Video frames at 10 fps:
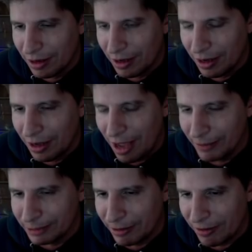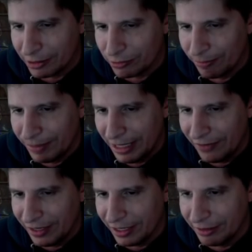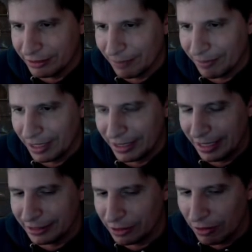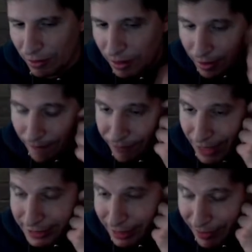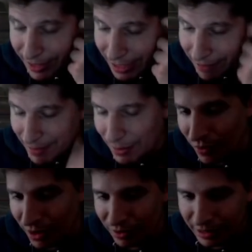how much better this would be if he could do something like that. So that's something that they maybe want to look